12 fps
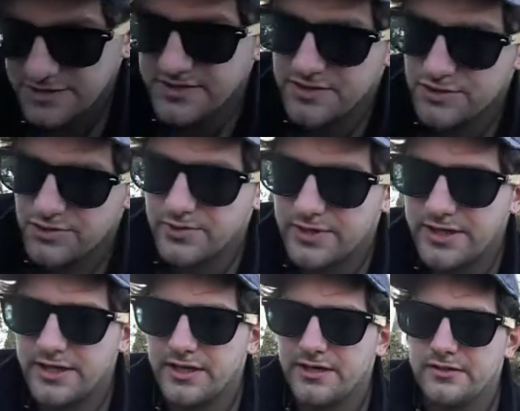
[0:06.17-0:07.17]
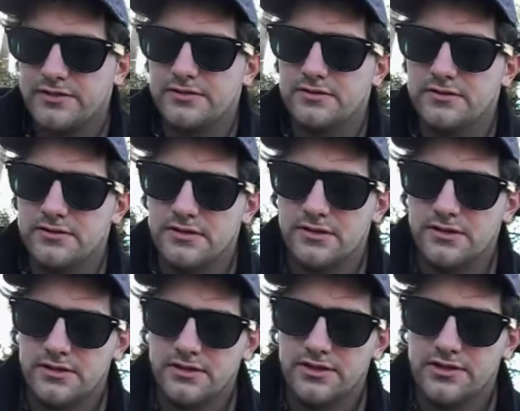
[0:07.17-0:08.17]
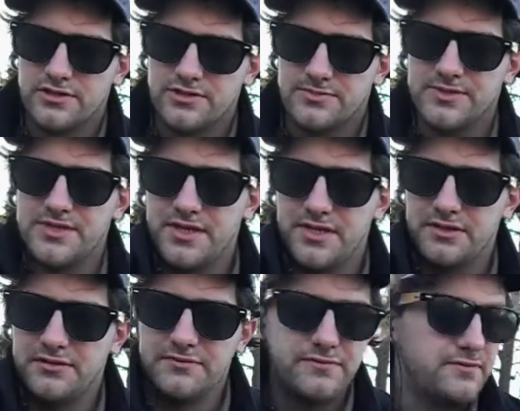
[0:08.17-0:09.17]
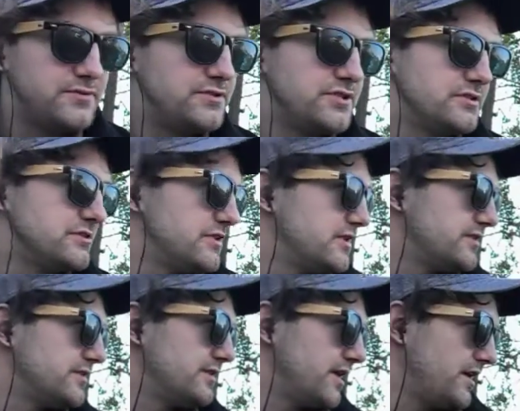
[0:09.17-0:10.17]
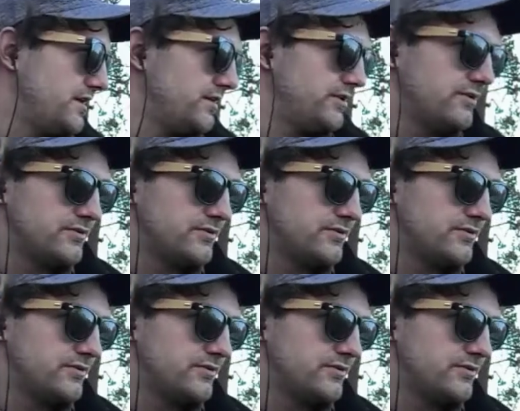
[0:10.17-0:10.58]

just enjoying Christmas Eve, chilling at the lake.